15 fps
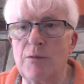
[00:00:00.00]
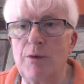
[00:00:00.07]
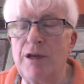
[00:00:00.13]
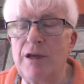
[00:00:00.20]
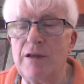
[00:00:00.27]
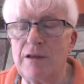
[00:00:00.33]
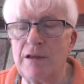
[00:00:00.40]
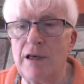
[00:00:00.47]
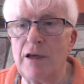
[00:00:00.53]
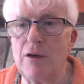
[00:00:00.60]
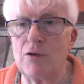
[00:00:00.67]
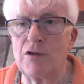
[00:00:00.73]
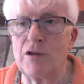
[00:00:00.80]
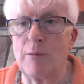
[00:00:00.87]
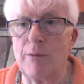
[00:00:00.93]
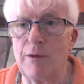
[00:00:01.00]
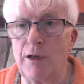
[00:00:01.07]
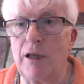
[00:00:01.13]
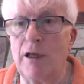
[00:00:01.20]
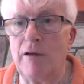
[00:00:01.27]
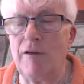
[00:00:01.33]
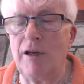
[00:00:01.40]
BC or
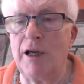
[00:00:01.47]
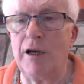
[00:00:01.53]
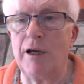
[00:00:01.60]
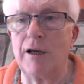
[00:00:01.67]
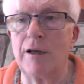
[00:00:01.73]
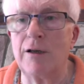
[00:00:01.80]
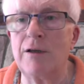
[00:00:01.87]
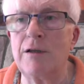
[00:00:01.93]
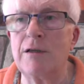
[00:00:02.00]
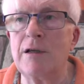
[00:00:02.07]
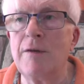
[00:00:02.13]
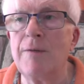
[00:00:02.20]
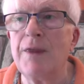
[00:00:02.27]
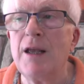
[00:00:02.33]
something here in Ireland,